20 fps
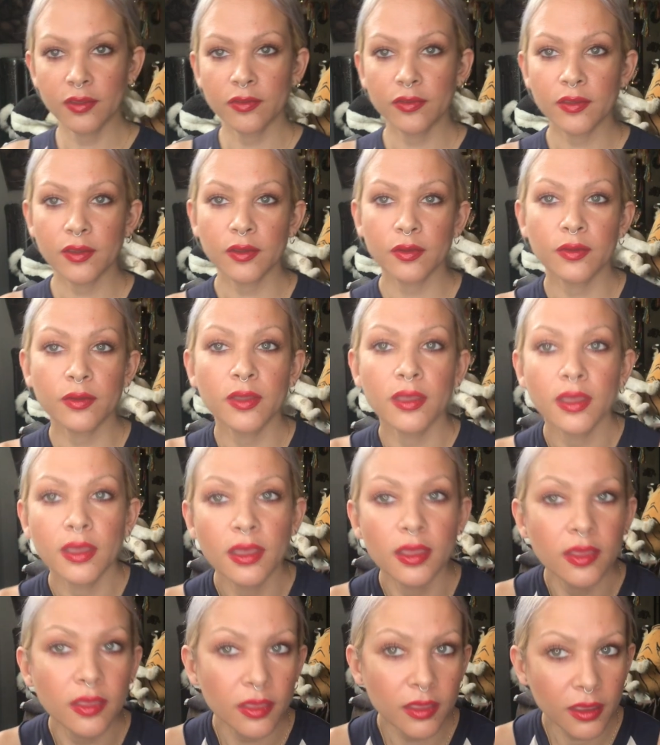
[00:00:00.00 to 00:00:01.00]
So
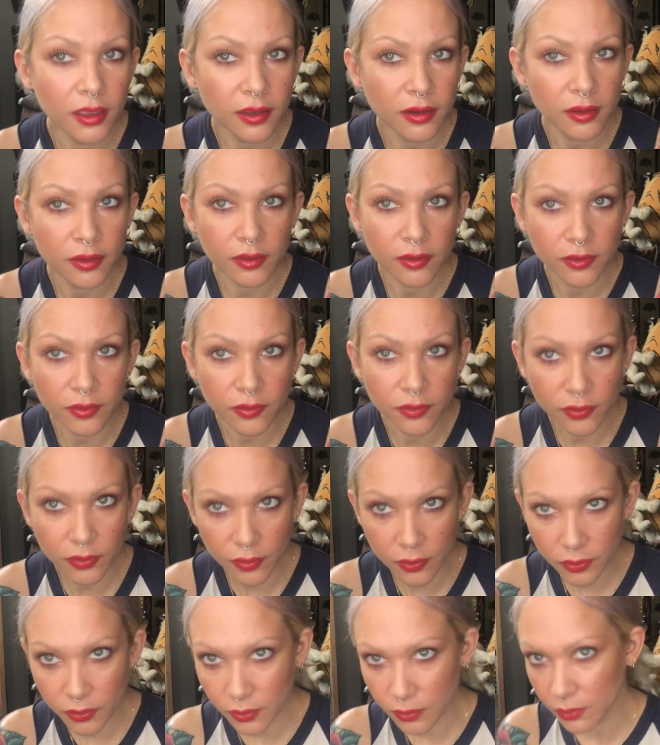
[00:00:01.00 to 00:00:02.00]
that is
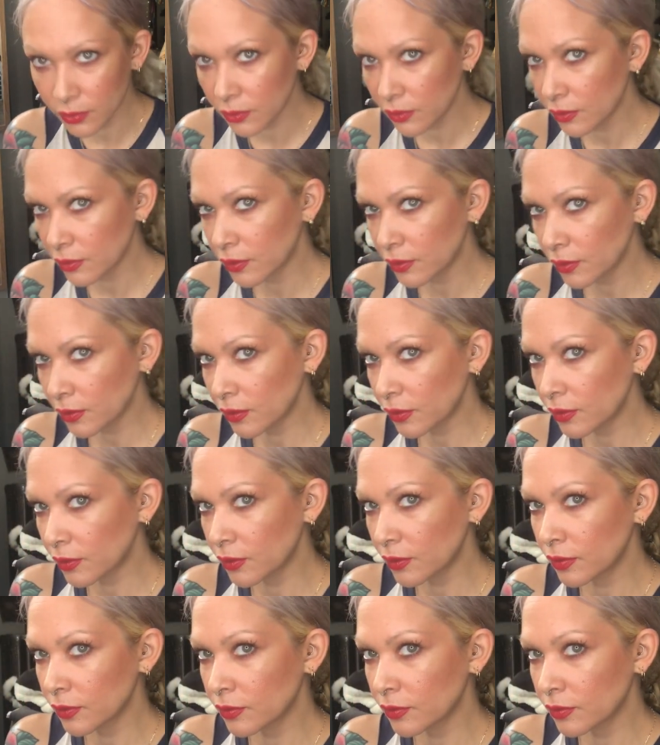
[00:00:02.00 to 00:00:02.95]
the look